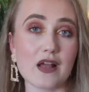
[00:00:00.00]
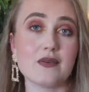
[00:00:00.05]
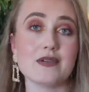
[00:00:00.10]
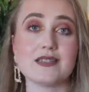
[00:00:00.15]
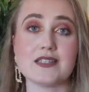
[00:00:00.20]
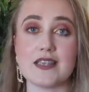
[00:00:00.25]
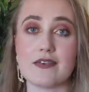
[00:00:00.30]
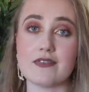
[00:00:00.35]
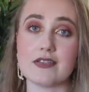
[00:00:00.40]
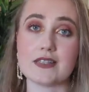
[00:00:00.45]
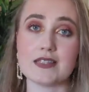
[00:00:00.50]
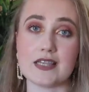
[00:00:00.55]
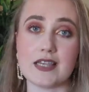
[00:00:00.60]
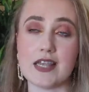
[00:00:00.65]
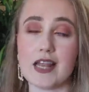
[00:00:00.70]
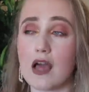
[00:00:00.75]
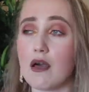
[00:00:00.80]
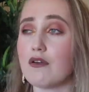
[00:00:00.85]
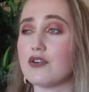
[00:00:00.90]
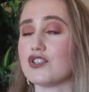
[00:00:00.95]
I was
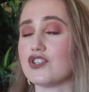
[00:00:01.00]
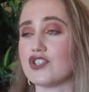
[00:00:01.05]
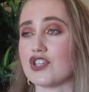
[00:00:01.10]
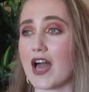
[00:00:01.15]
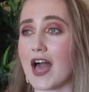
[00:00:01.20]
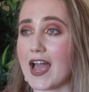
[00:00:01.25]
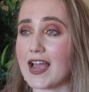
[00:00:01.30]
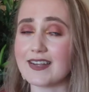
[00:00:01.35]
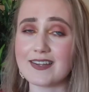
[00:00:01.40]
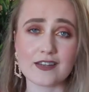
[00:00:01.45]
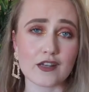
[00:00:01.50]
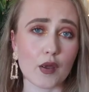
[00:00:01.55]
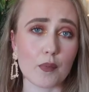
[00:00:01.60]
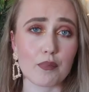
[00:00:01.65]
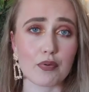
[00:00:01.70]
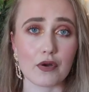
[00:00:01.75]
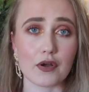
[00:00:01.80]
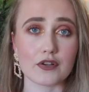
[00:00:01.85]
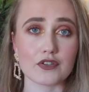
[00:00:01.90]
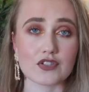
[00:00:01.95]
17. I was shy. I didn't
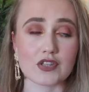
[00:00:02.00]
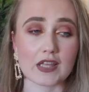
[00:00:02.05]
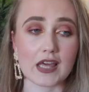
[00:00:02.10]
approach